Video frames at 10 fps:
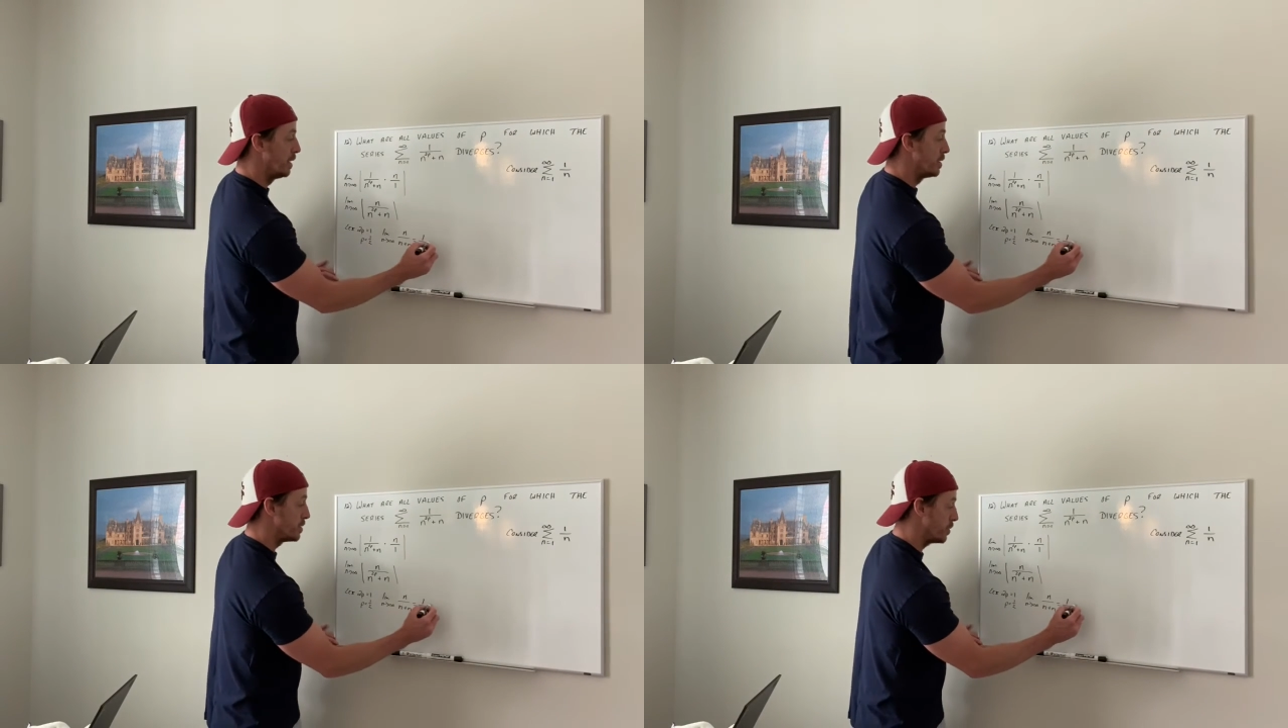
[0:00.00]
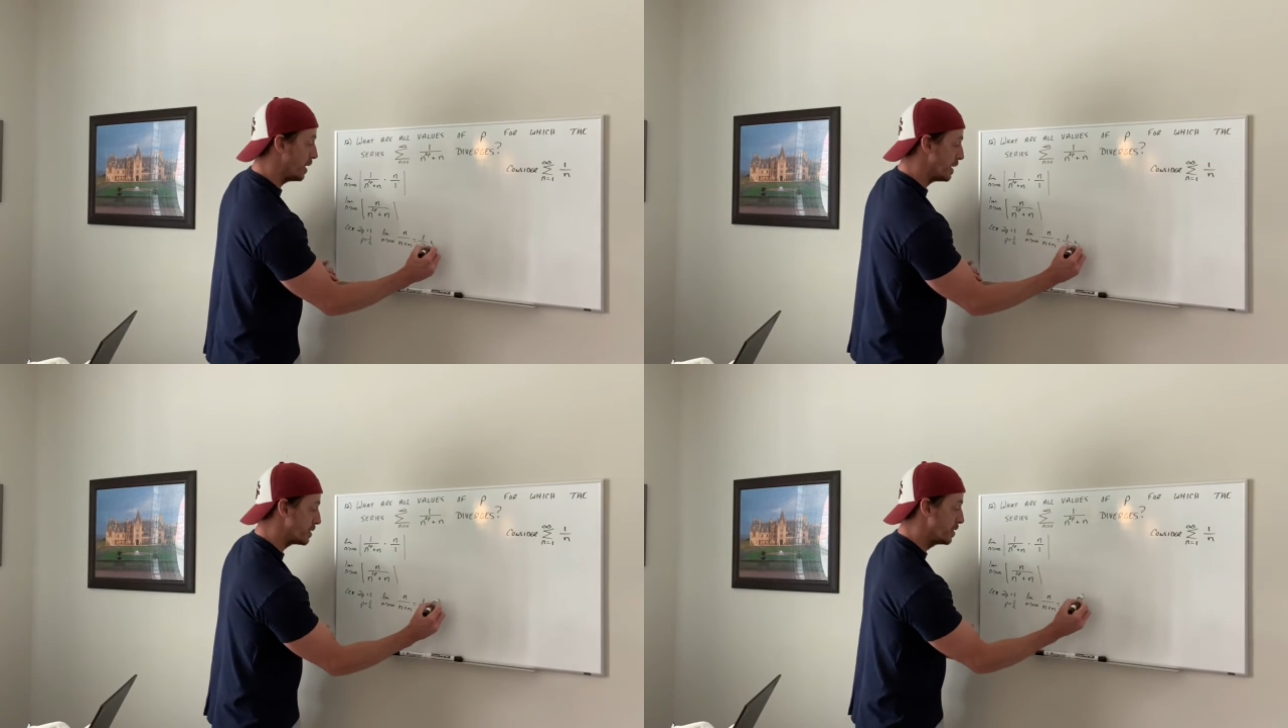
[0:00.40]
so
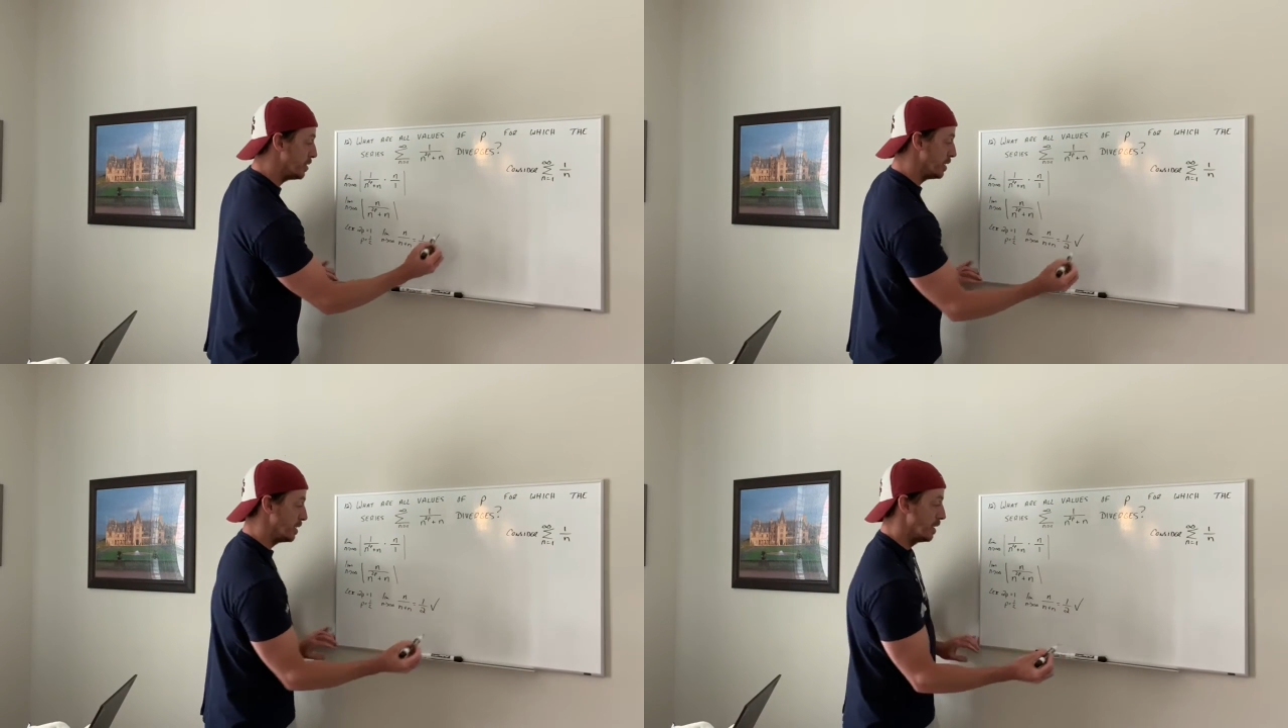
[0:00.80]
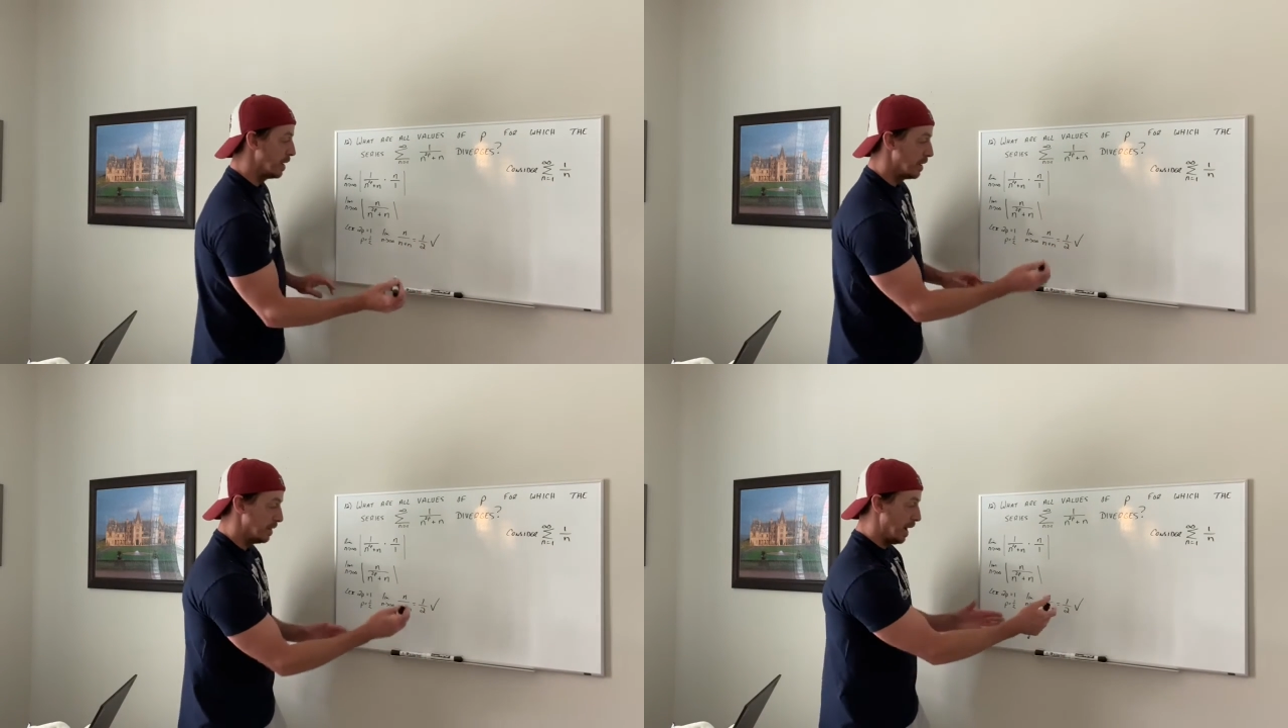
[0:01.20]
that's good.
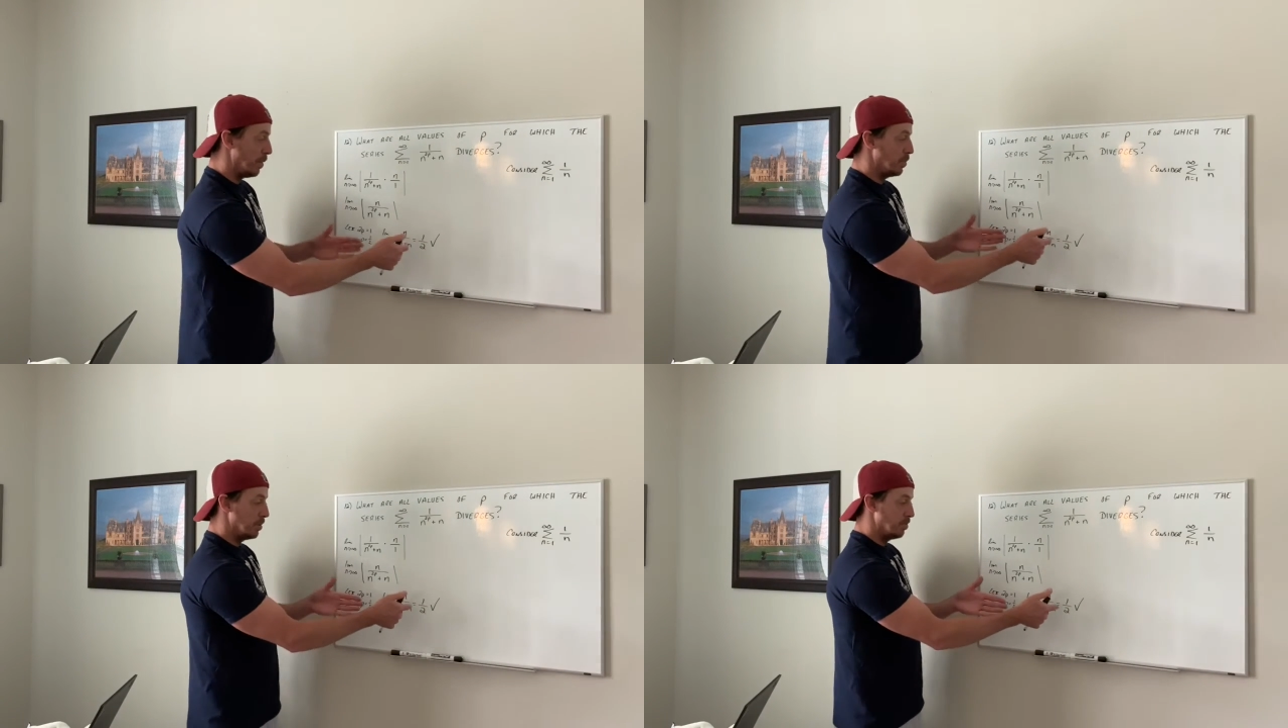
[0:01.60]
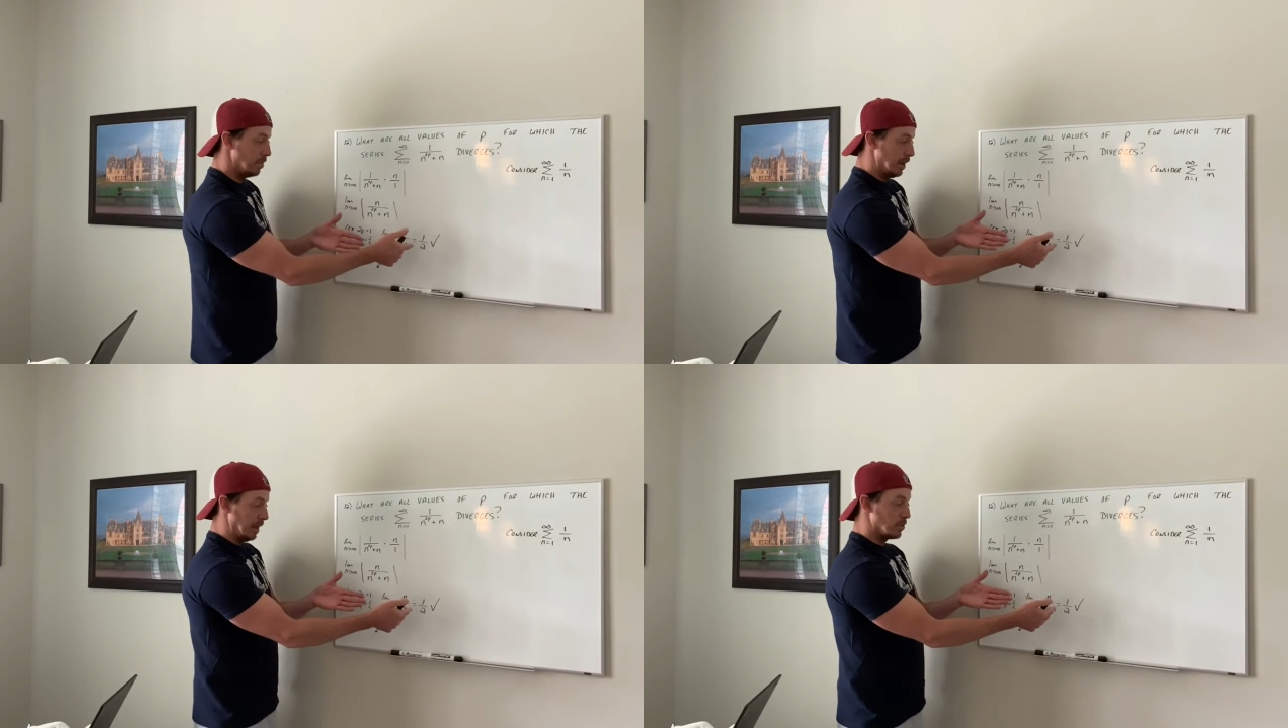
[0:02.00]

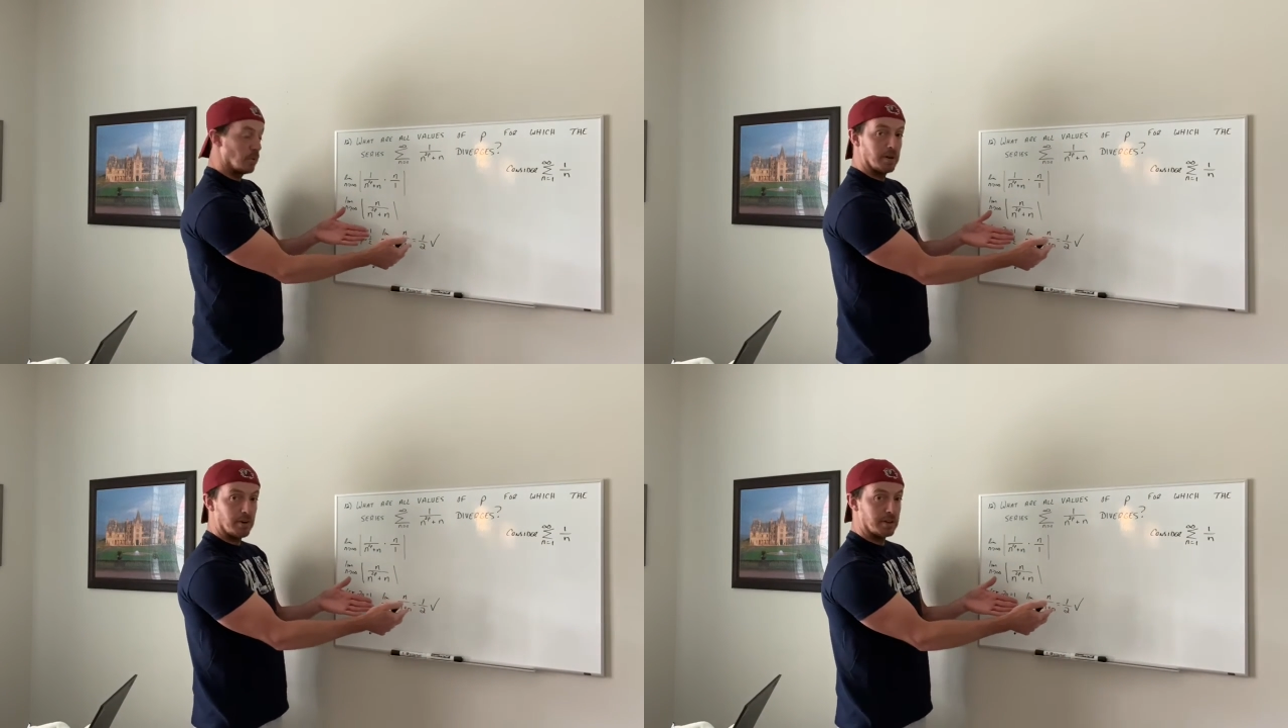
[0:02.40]
That's one of our